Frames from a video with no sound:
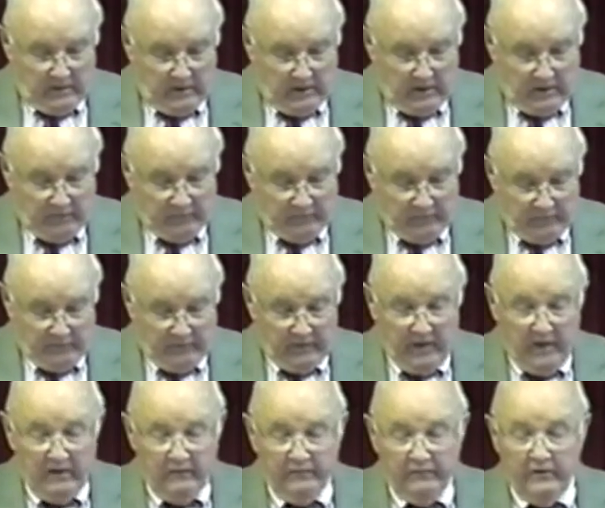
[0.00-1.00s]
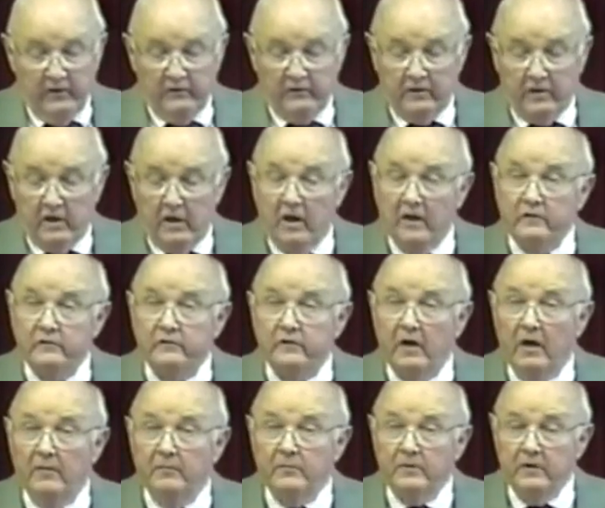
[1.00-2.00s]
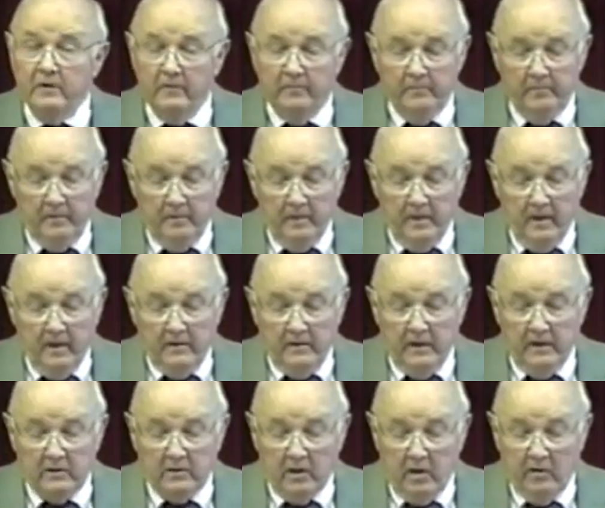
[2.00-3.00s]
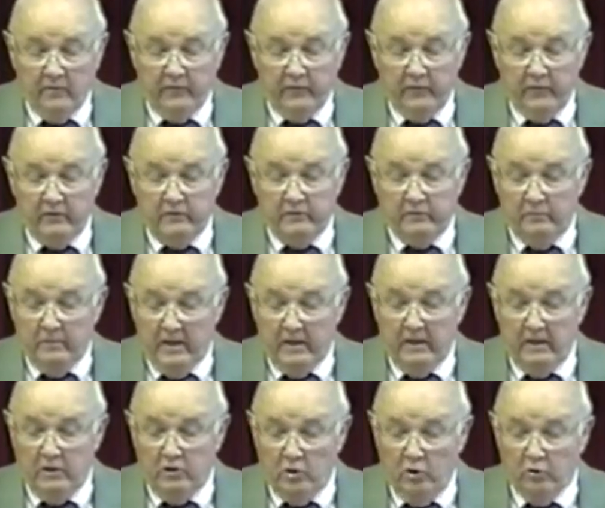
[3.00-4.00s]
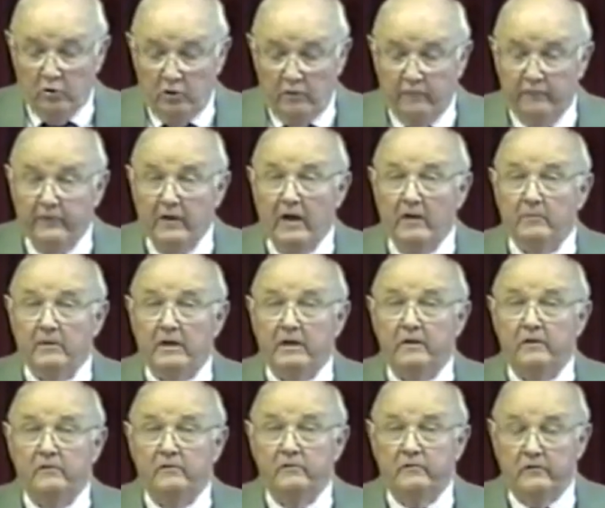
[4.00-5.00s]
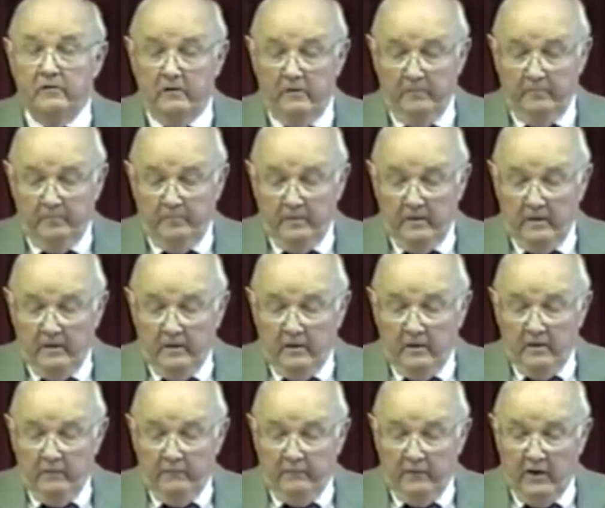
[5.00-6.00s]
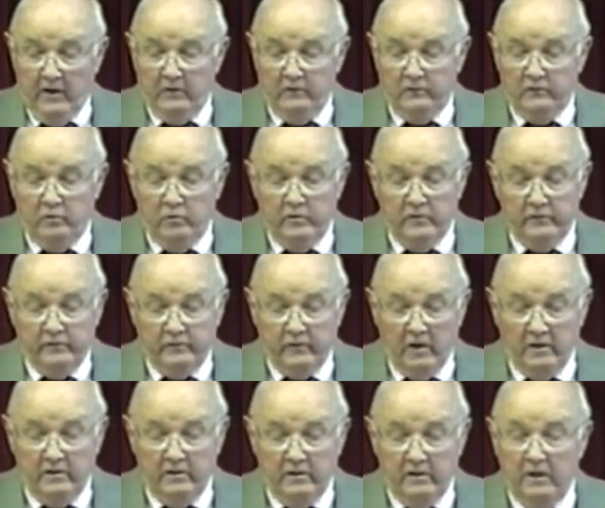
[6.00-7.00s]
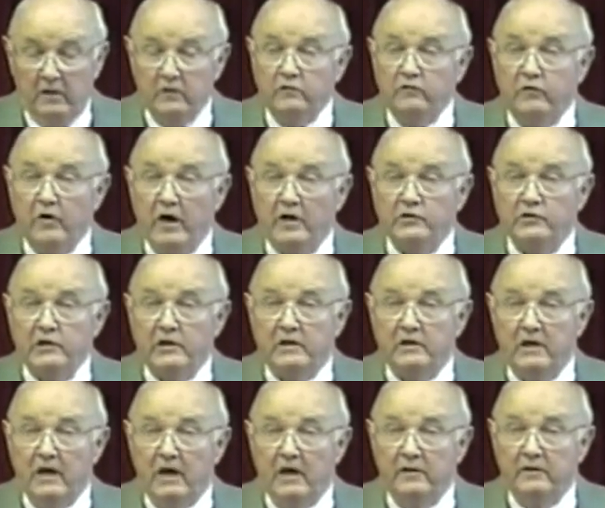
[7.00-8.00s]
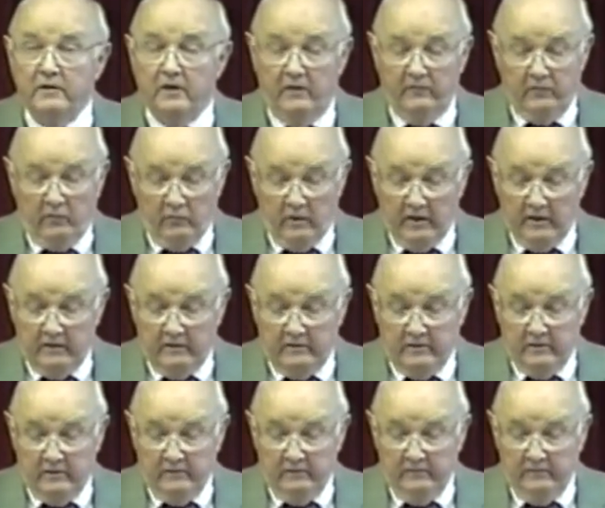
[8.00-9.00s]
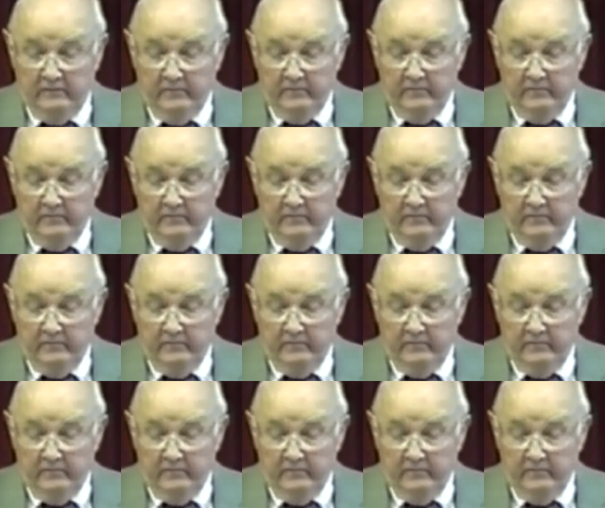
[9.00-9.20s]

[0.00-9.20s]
The gift of life is a concept that comforts many donor families faced with sudden and tragic death of a relative,